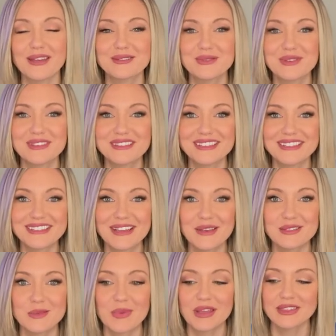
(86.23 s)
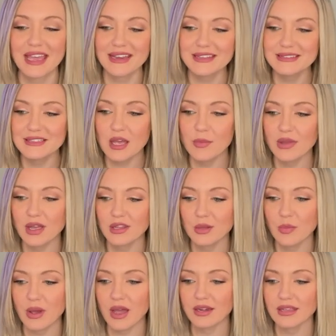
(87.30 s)
so he's going to tell us about that. He's coming on the
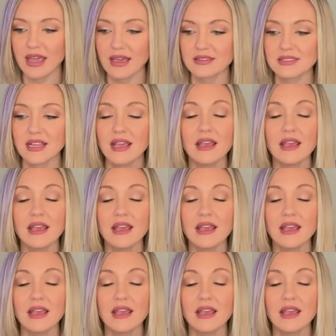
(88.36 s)
podcast.